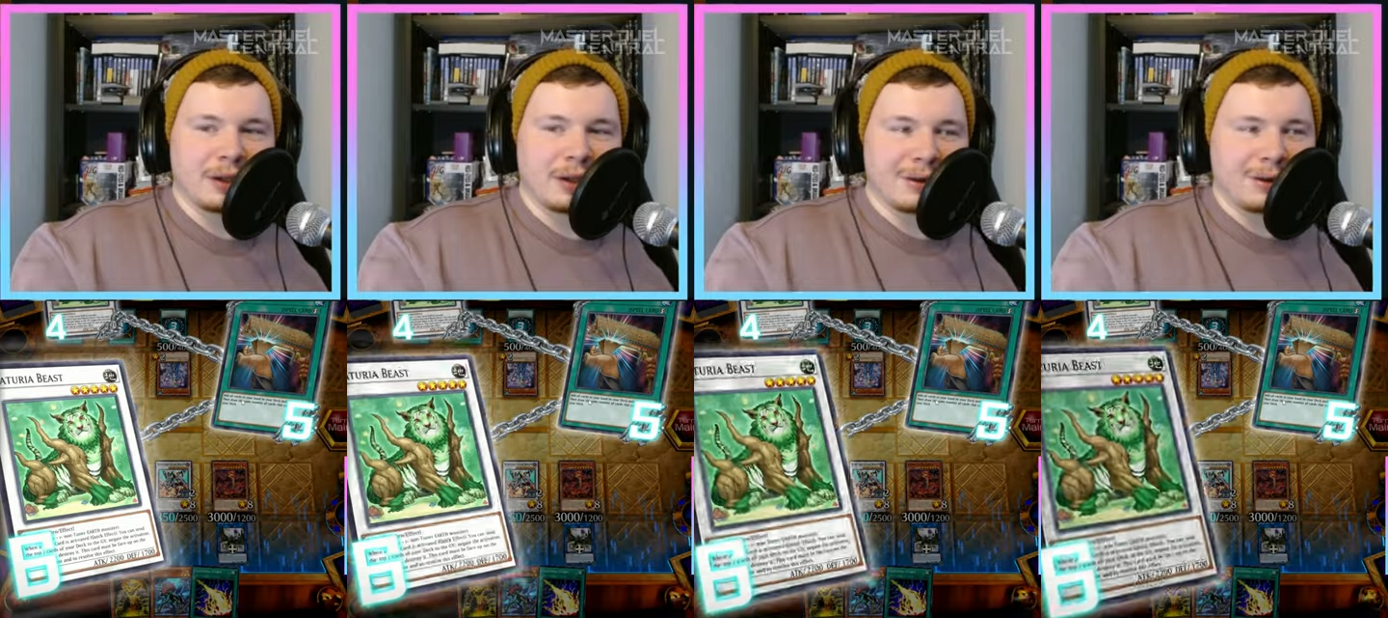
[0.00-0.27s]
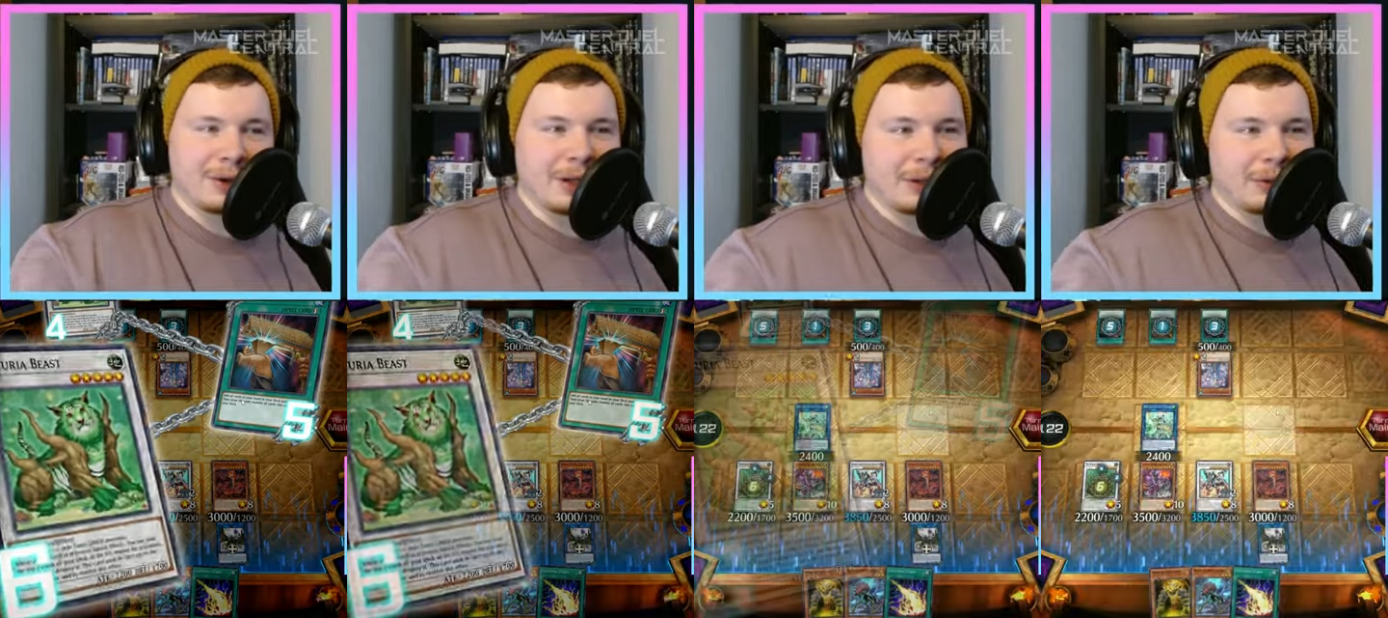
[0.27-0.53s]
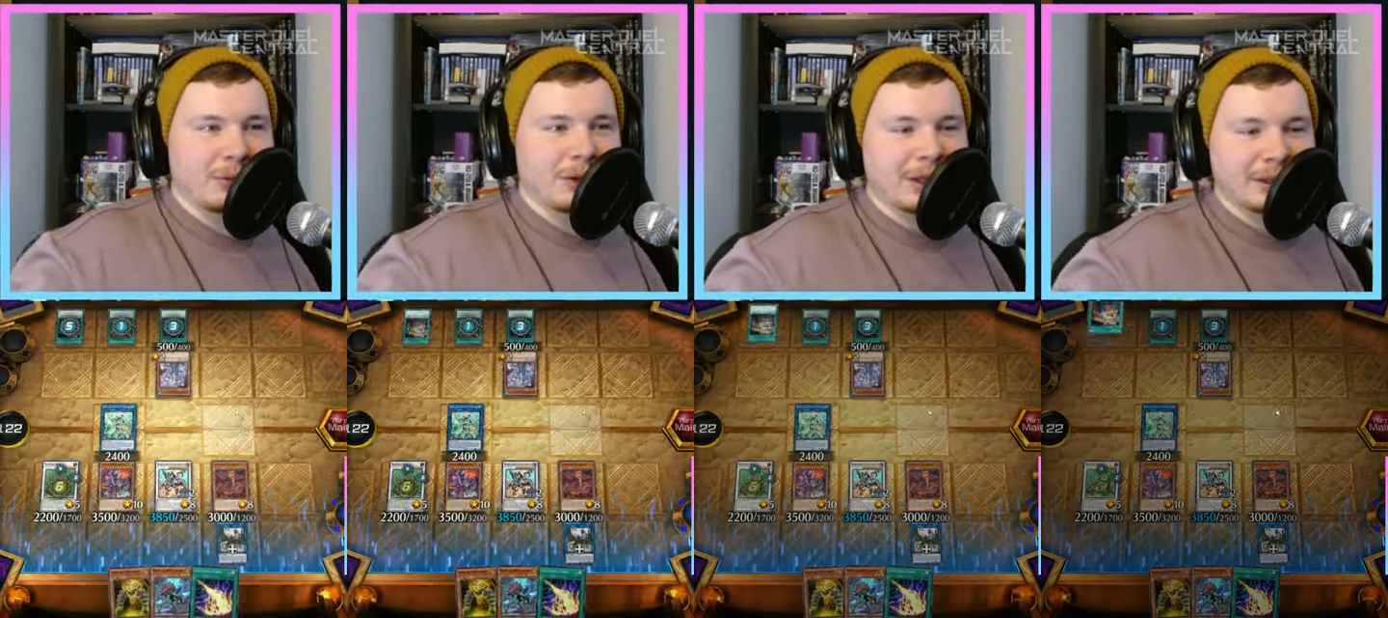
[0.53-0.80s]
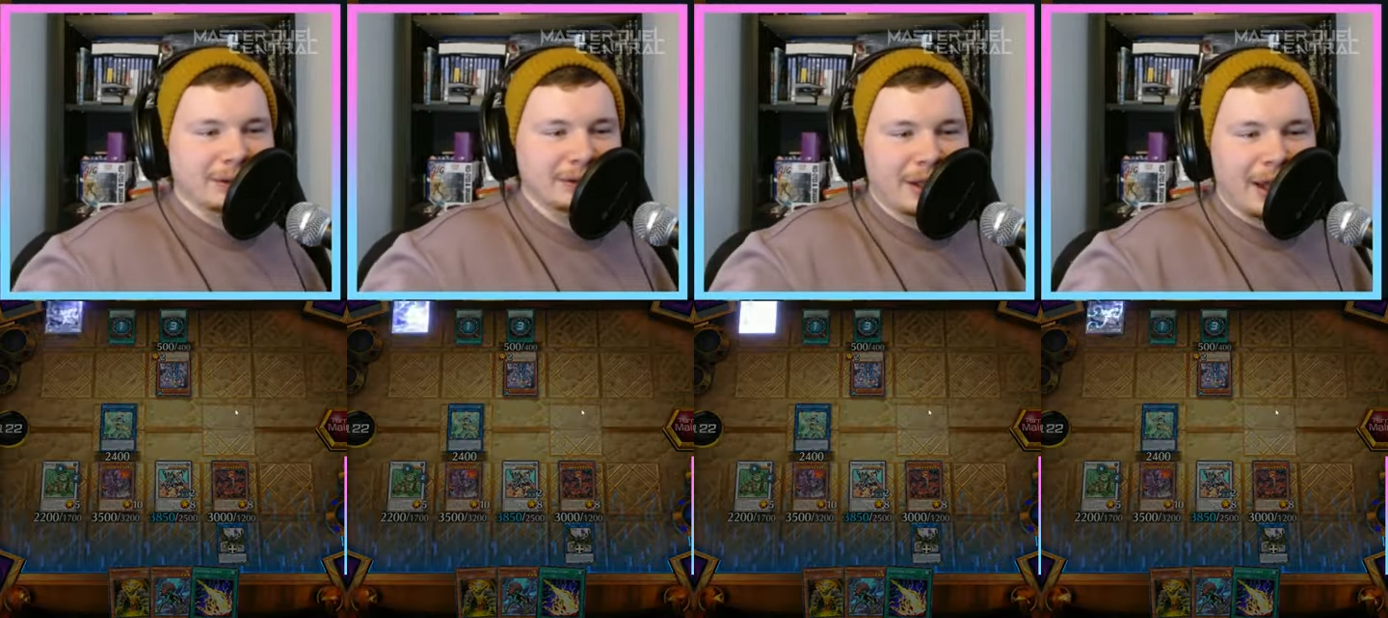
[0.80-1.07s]
Alright,
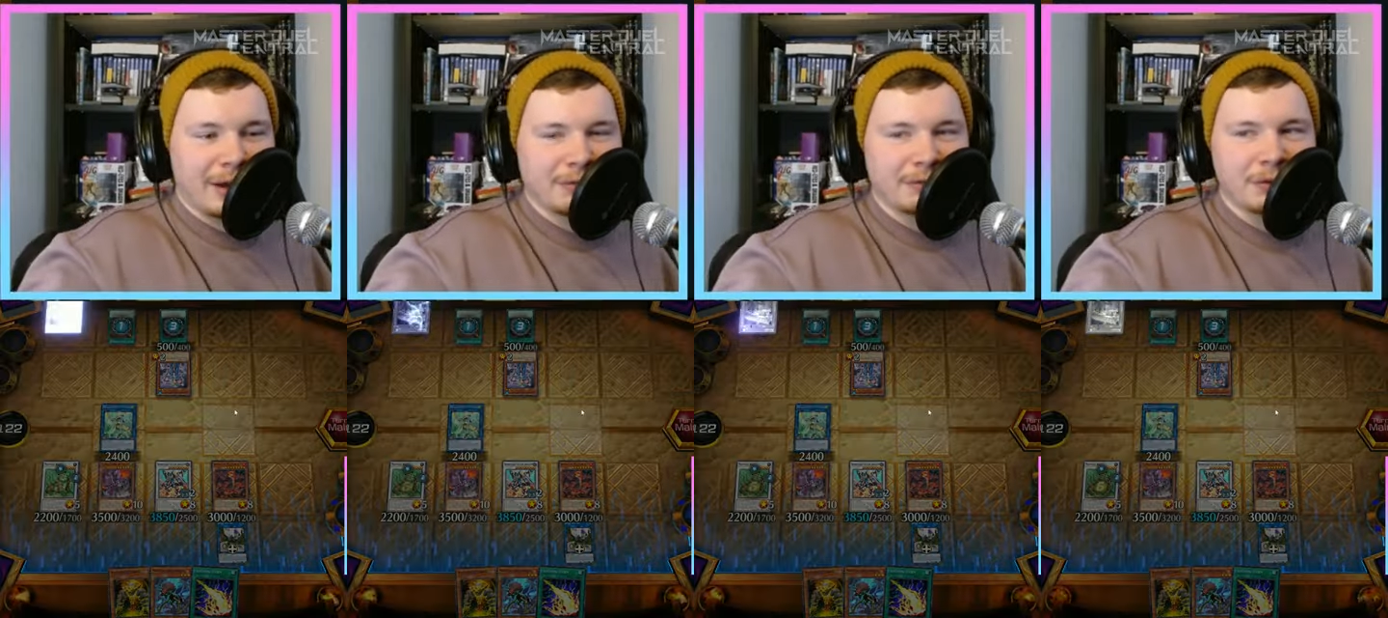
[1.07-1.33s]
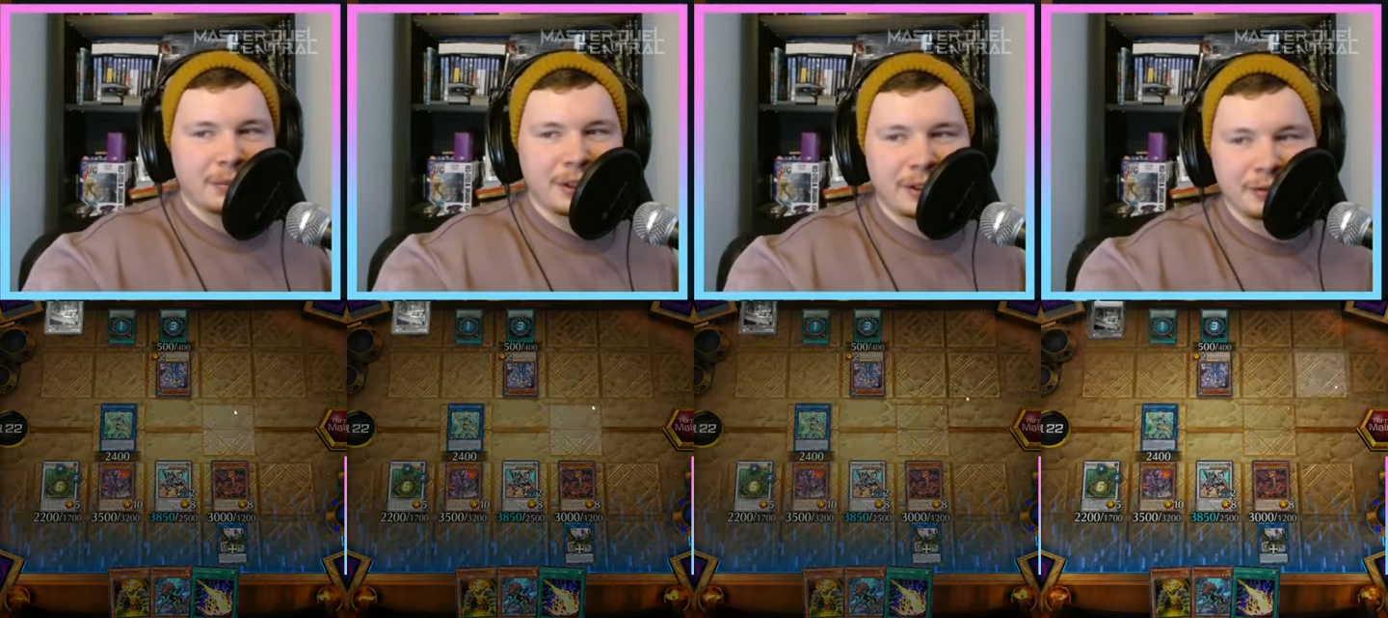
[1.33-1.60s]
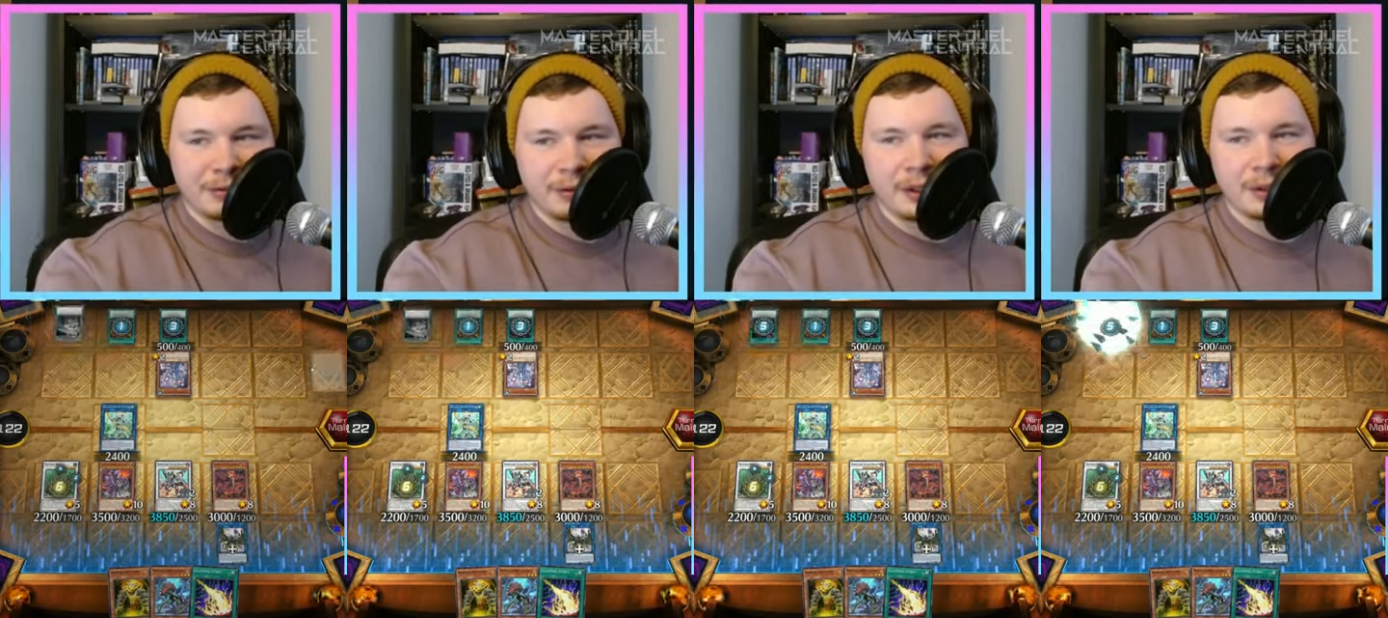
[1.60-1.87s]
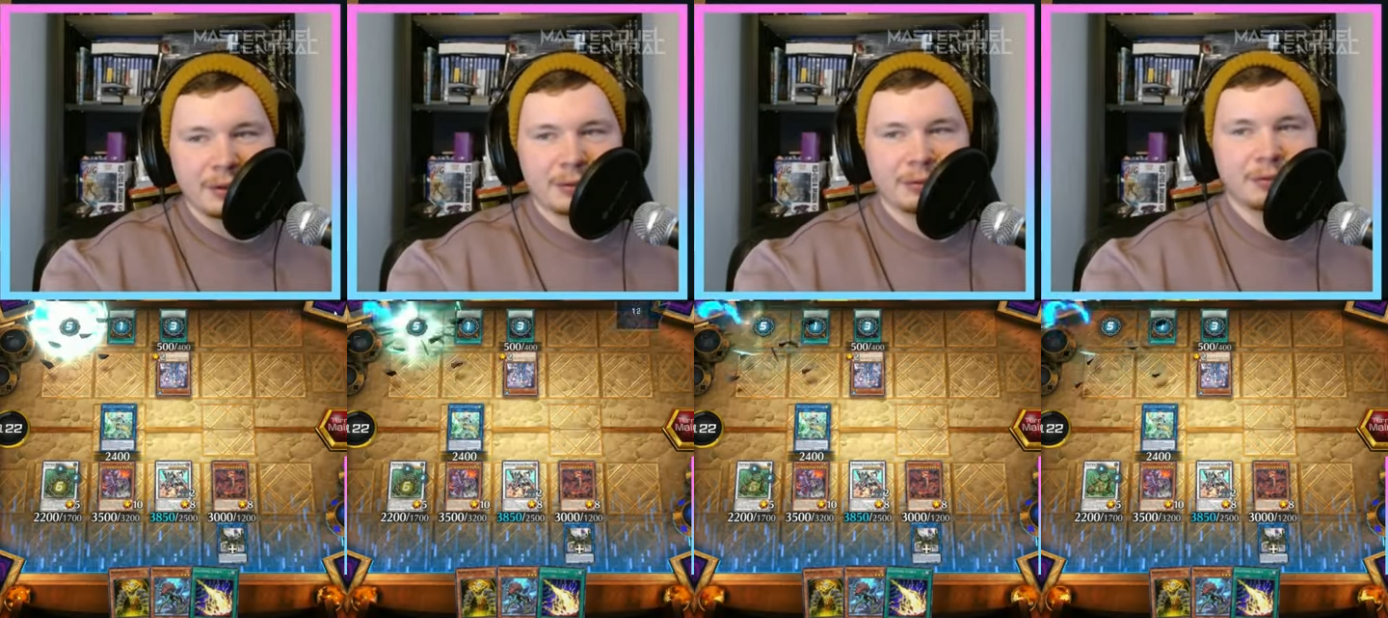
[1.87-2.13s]
what else do you have for me,
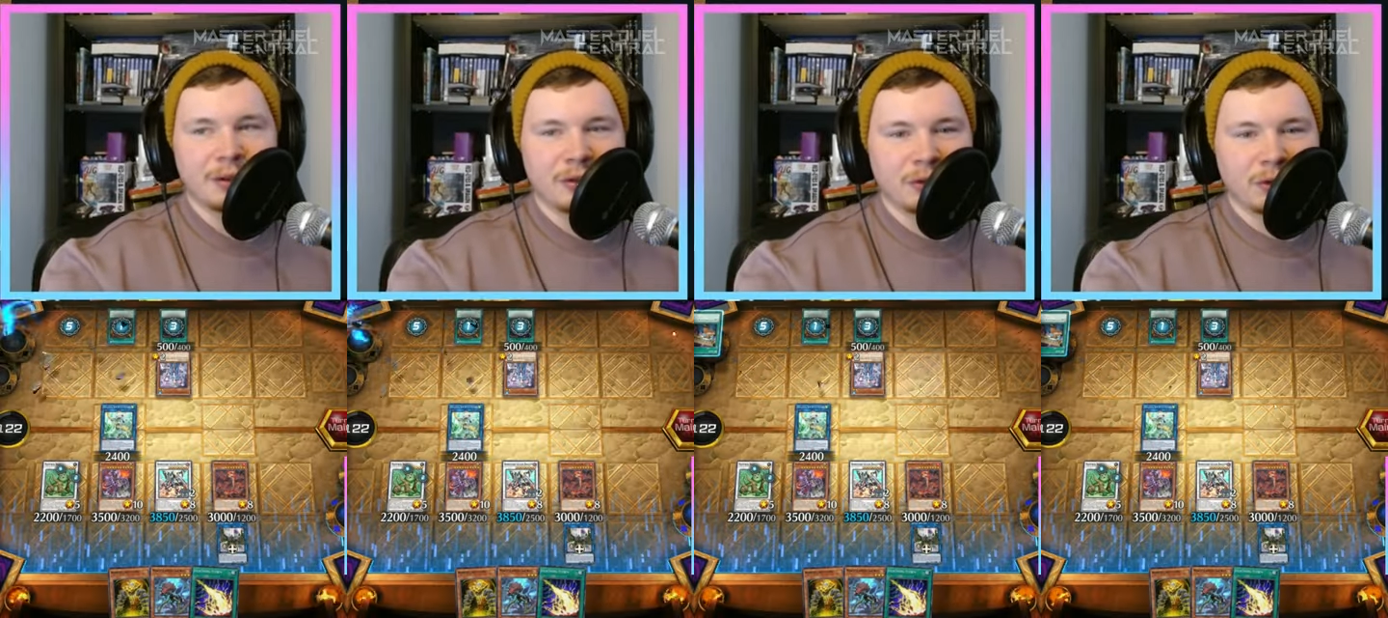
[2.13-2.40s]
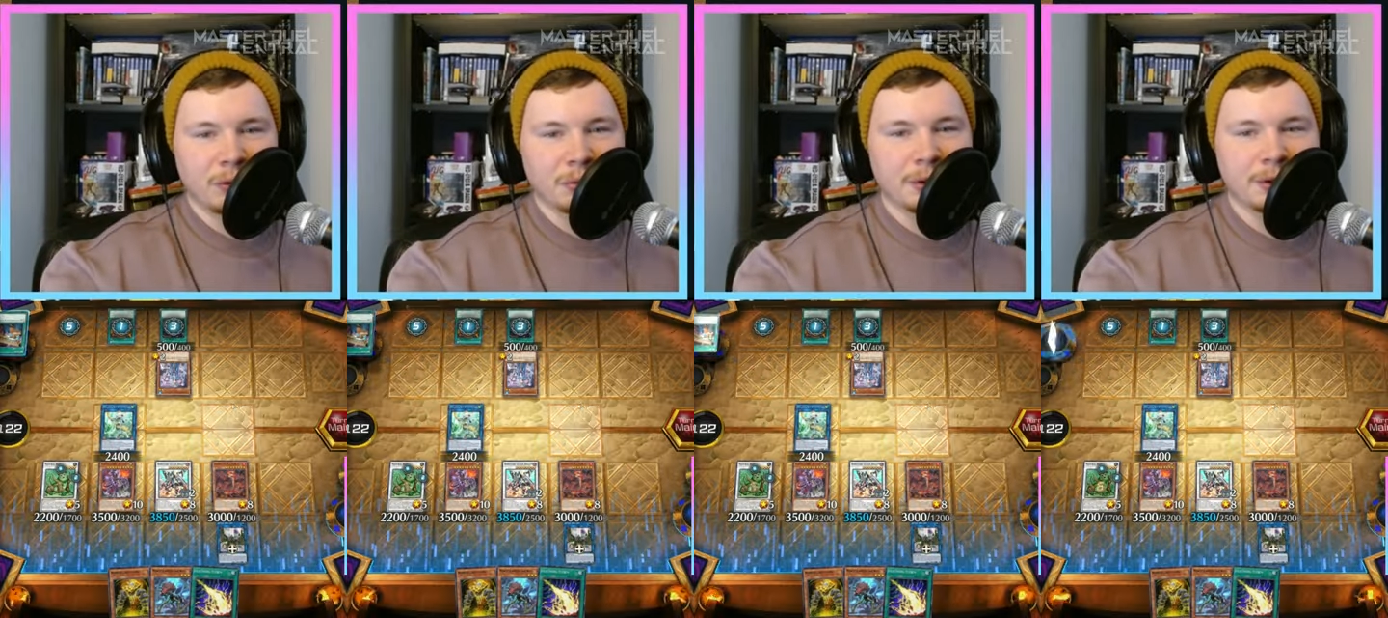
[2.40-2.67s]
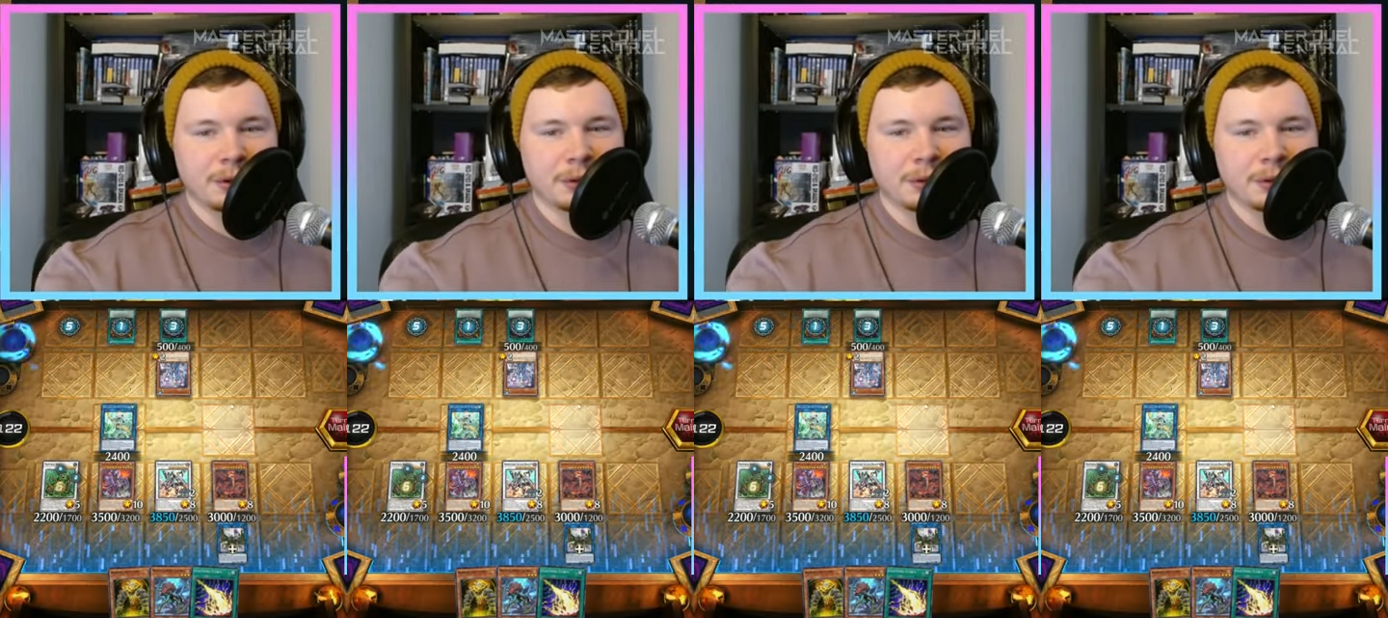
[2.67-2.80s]
fellow VTuber?